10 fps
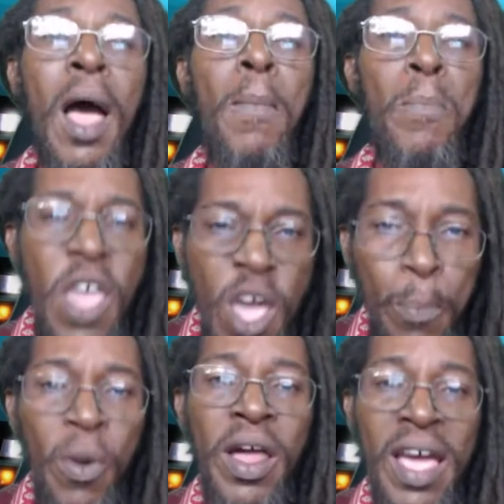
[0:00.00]

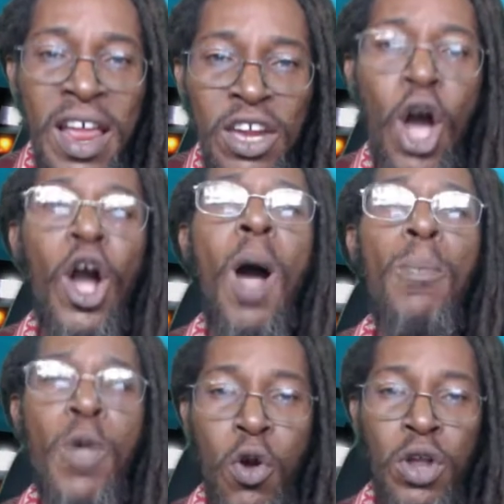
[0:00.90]
people in the
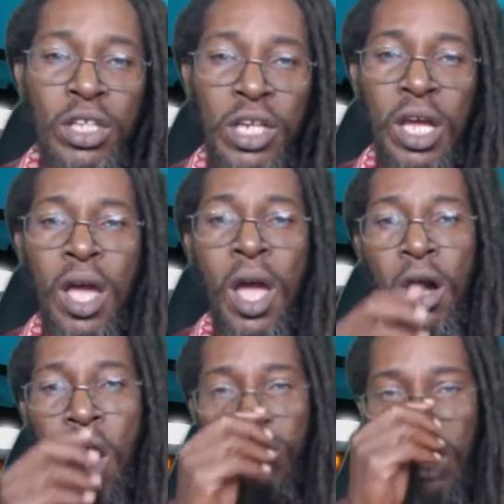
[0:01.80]
community,
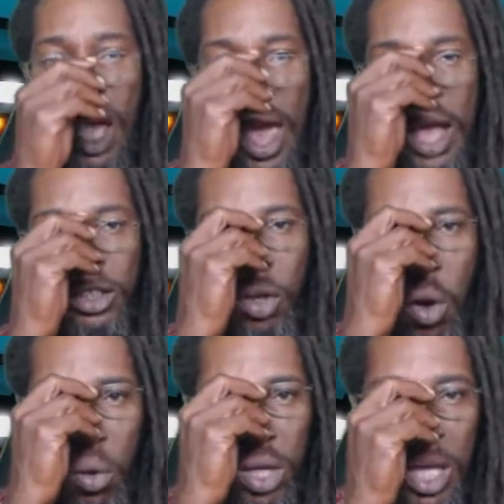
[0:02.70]
because the
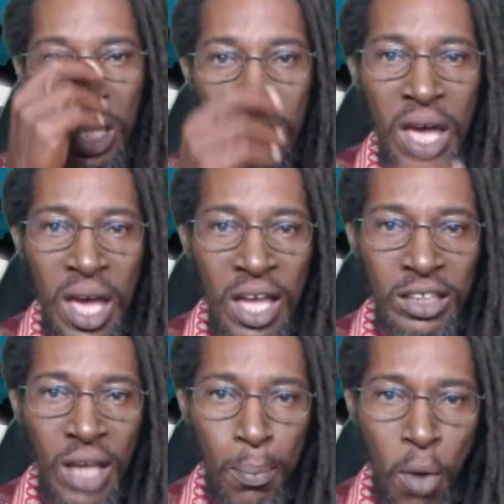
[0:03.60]
SOE is
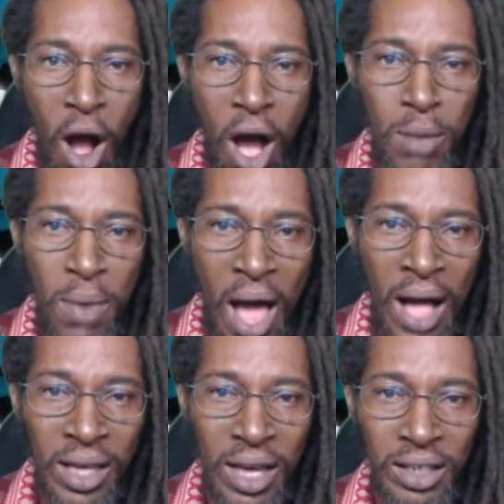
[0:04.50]
a broad
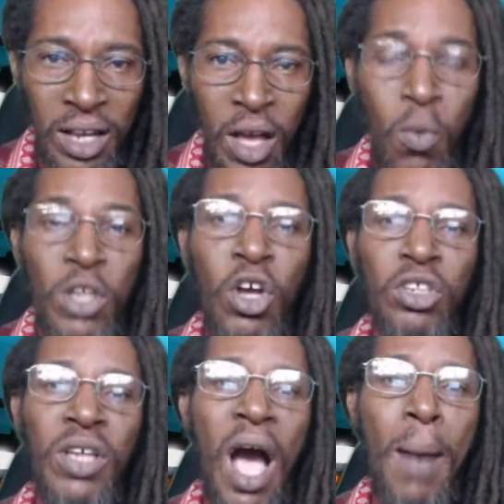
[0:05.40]
blanket. We're
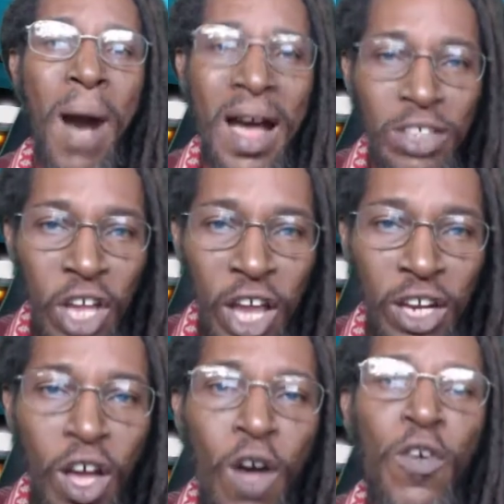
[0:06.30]
just a band-aid
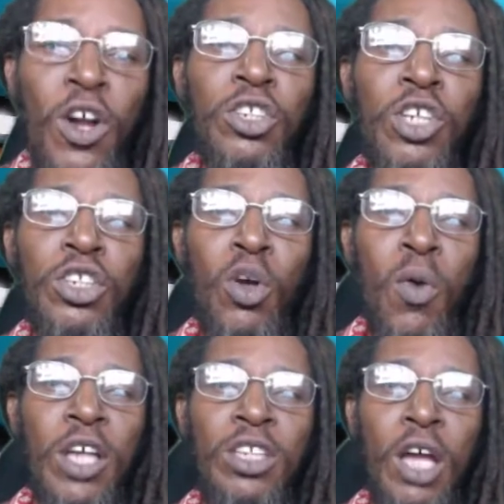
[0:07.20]
for the
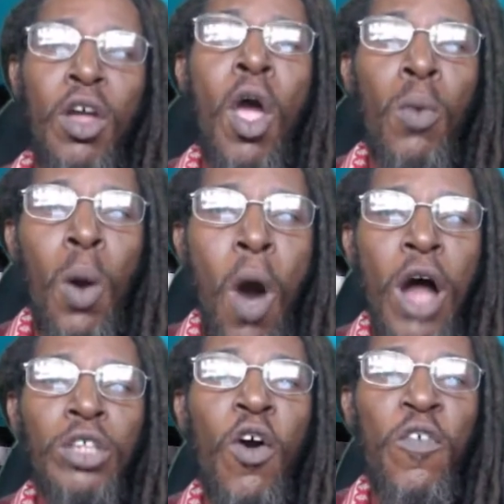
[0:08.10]
situation. We
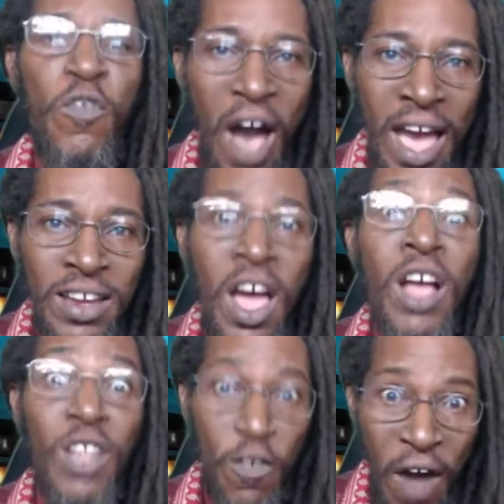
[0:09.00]
want to find
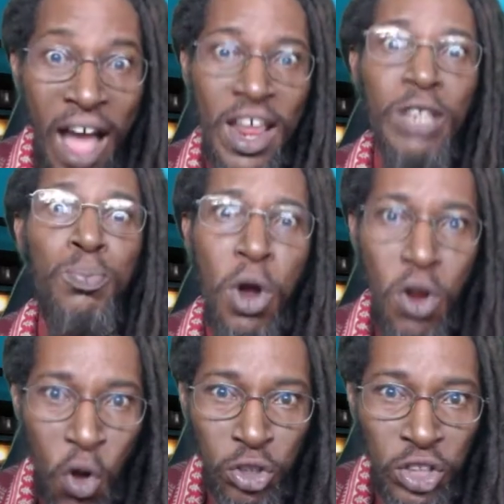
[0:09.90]
the violent
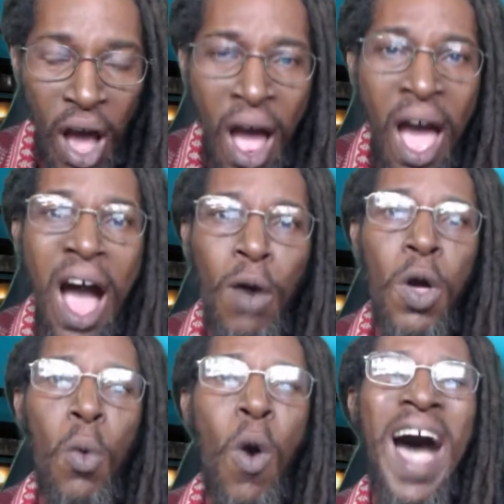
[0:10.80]
producer, and we
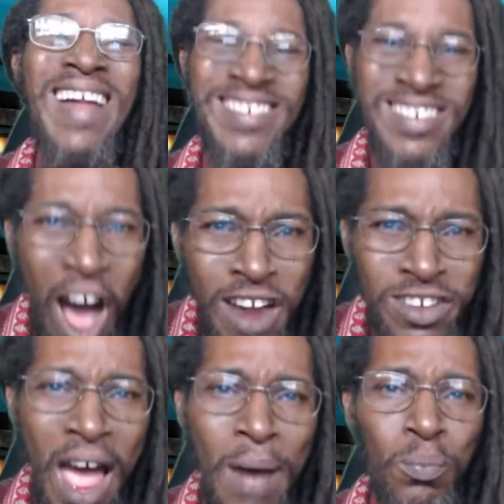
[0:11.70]
want to done
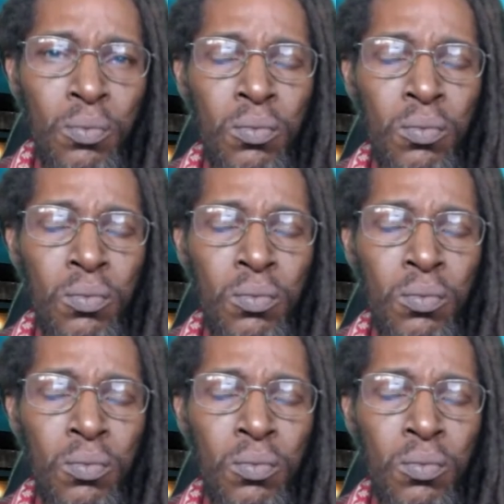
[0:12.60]
them.